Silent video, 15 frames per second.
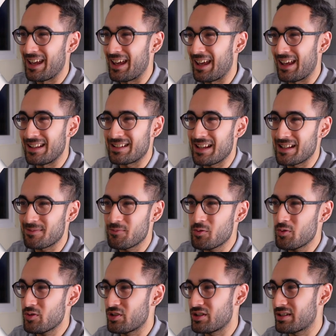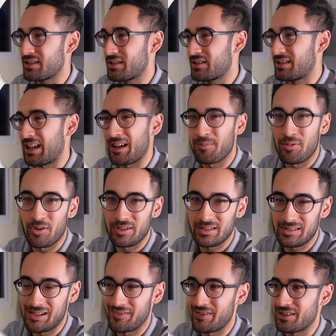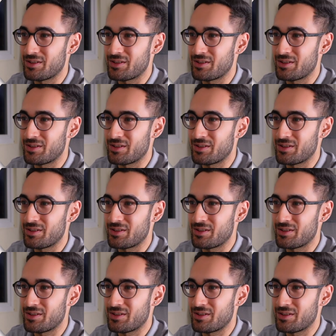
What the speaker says: It's more just tick box stuff.